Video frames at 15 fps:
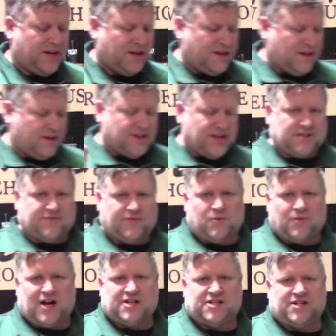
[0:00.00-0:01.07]
Thanks for
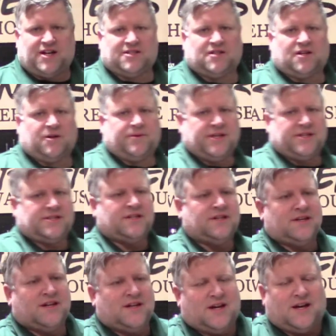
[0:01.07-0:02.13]
watching, as always.
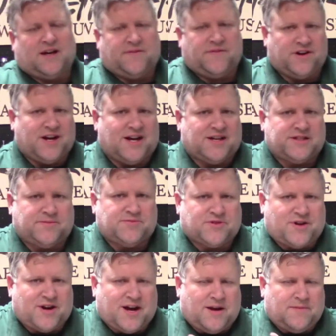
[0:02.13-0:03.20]
If you're not
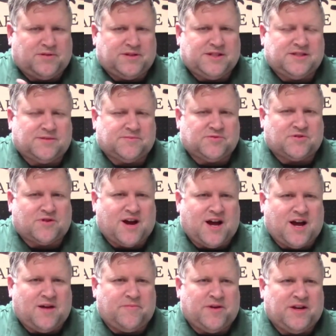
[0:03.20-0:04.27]
subscribed, please
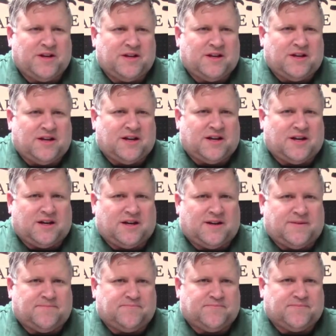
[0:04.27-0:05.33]
subscribe and
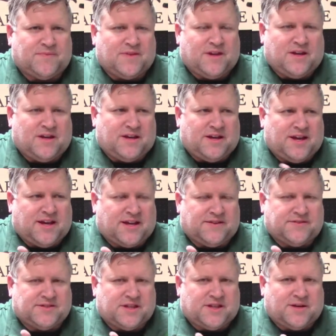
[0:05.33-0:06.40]
give us
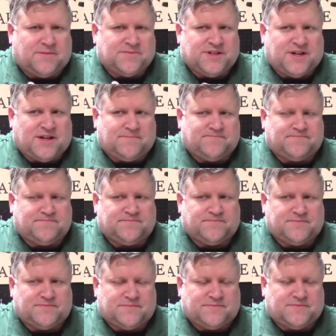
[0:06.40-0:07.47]
a thumbs up.
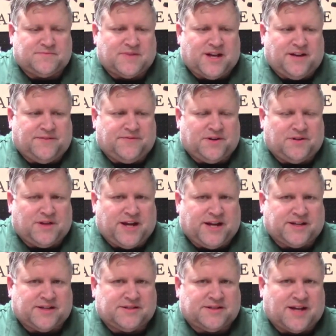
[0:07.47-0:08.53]
And if you don't like
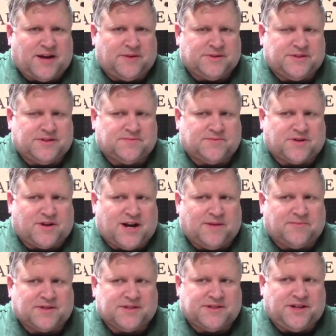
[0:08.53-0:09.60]
us, I would subscribe,
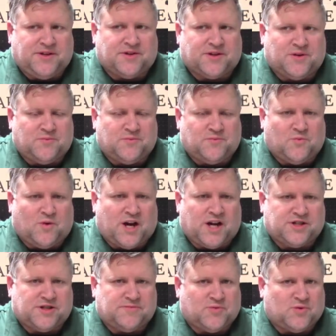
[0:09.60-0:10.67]
because then you can watch
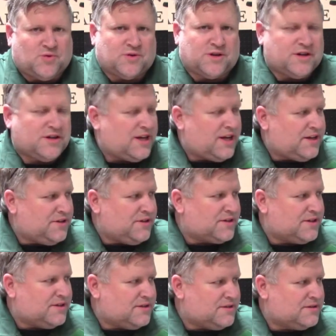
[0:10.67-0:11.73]
more and you can
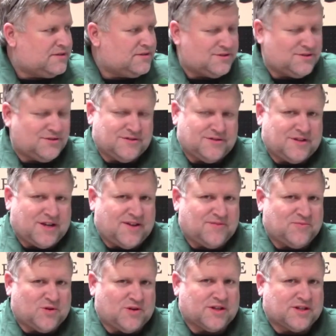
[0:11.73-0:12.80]
have
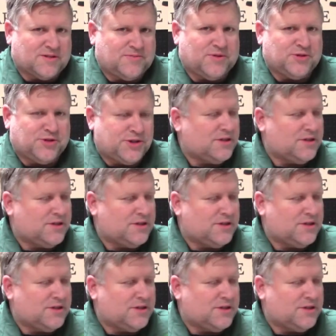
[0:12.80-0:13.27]
more exposure.